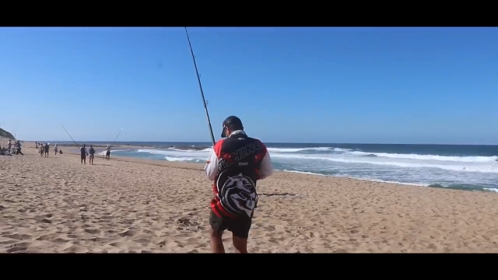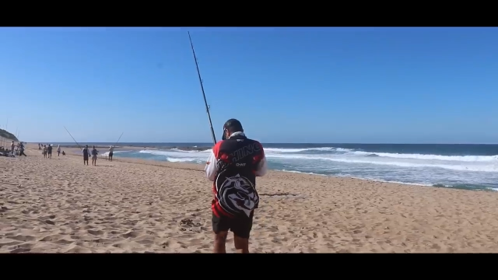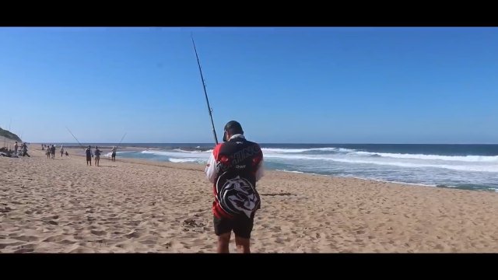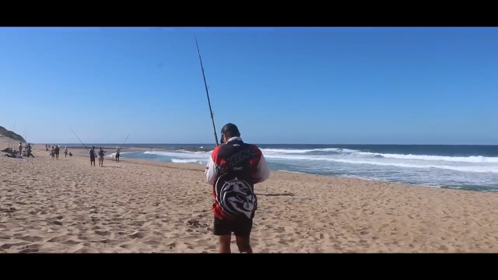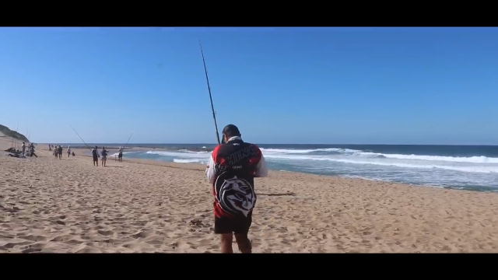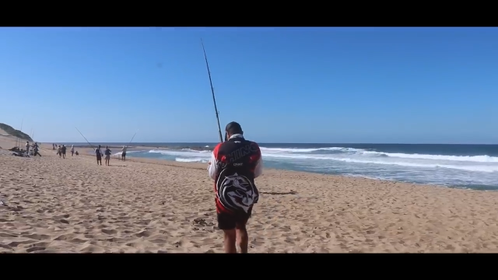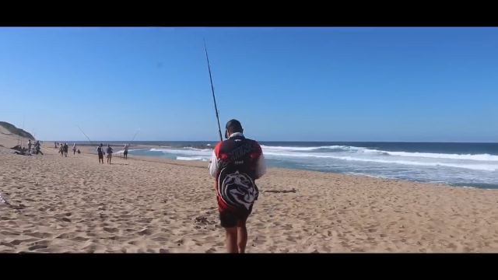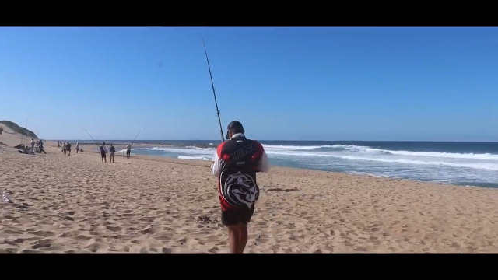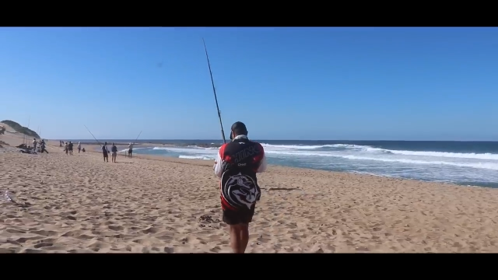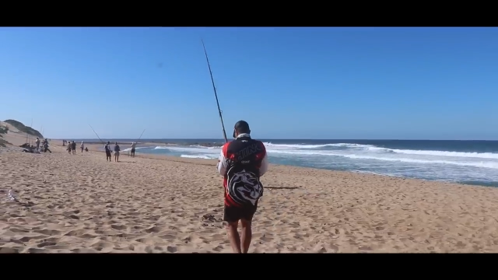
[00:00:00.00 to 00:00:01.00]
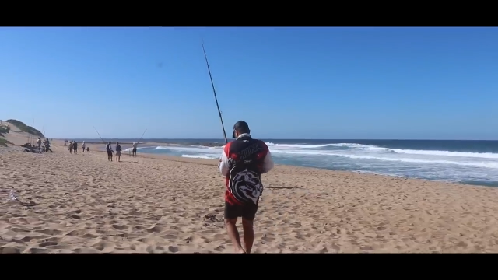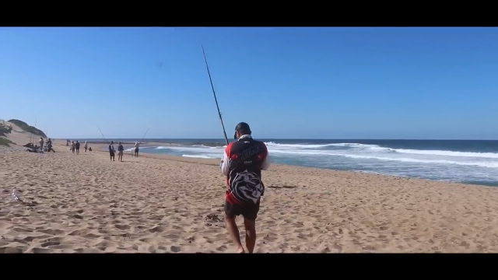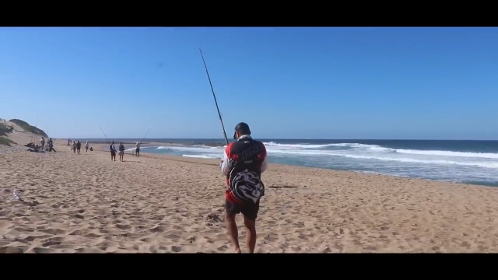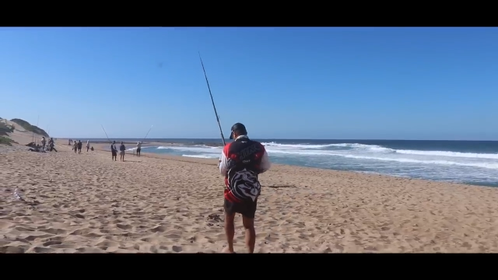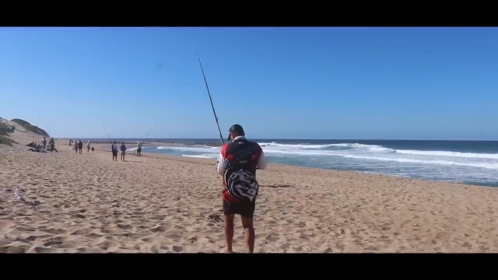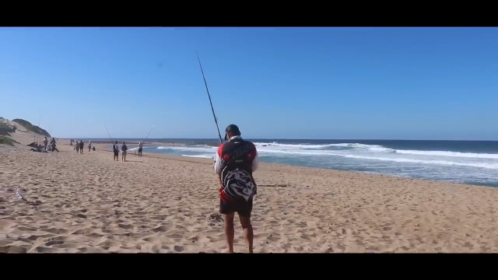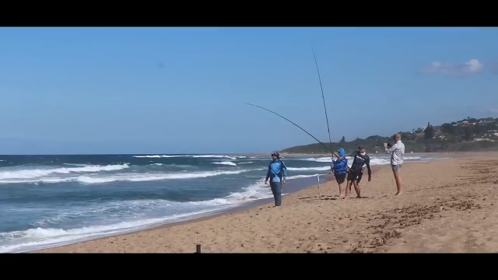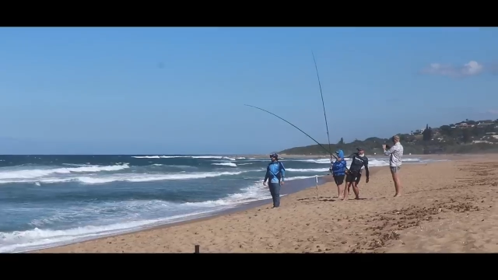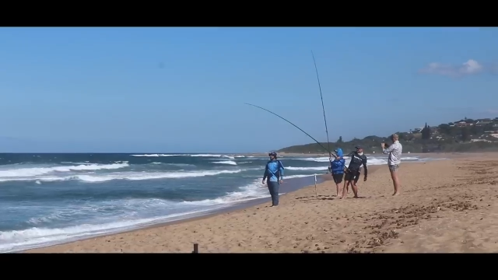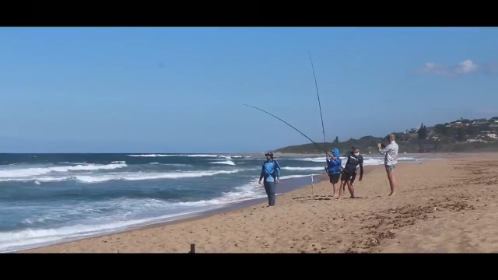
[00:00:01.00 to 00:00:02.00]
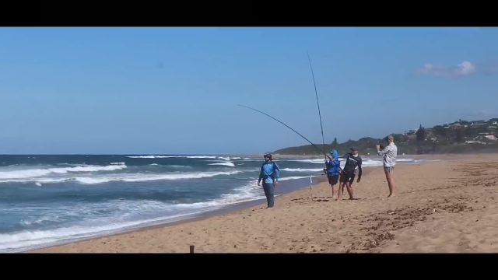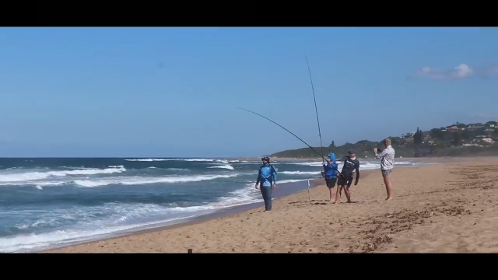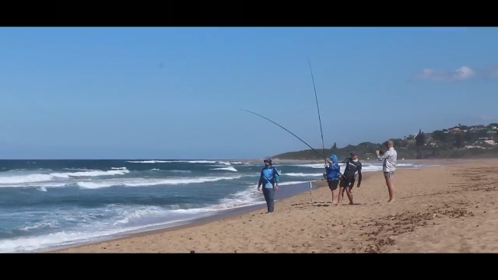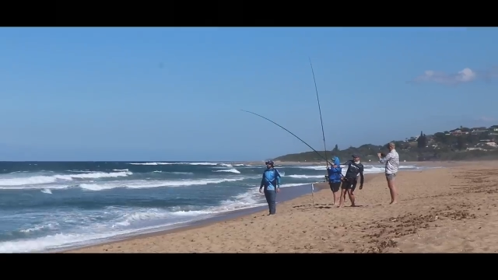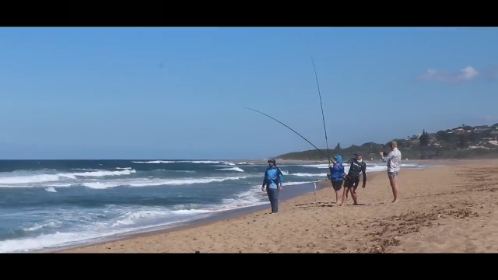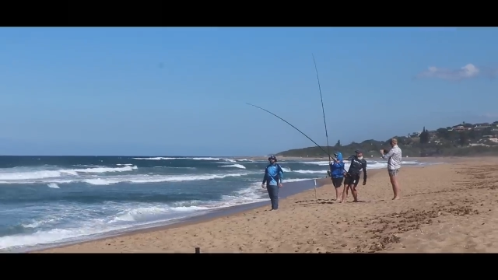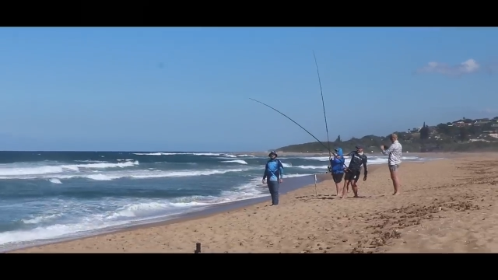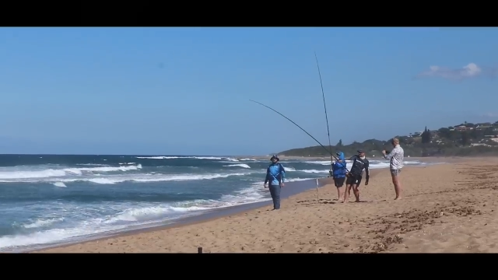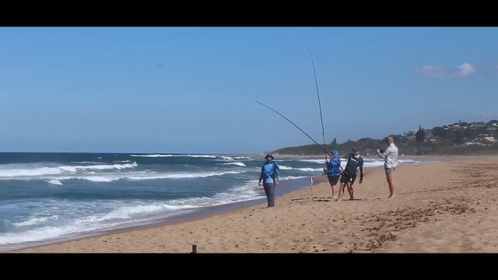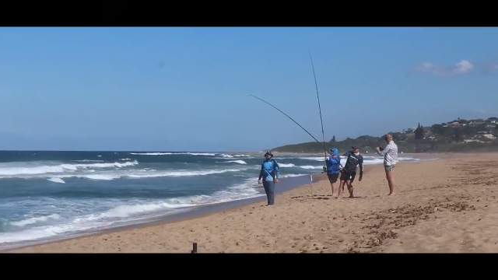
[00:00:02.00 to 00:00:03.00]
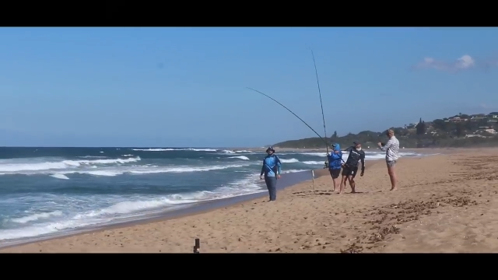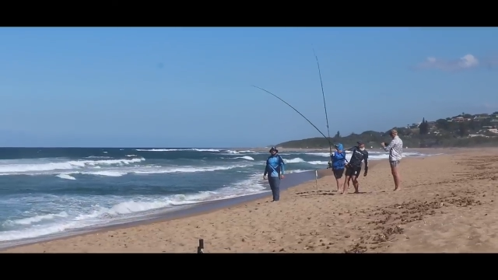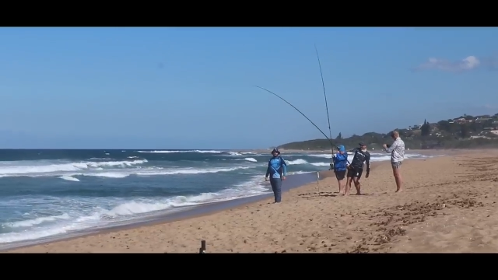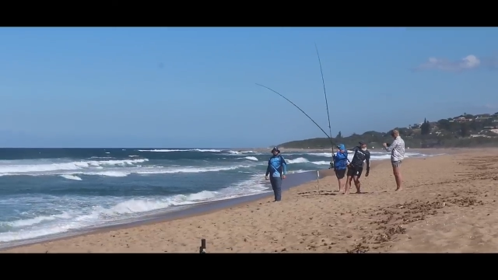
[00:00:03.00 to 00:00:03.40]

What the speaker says: Nobody's mouth can be seen.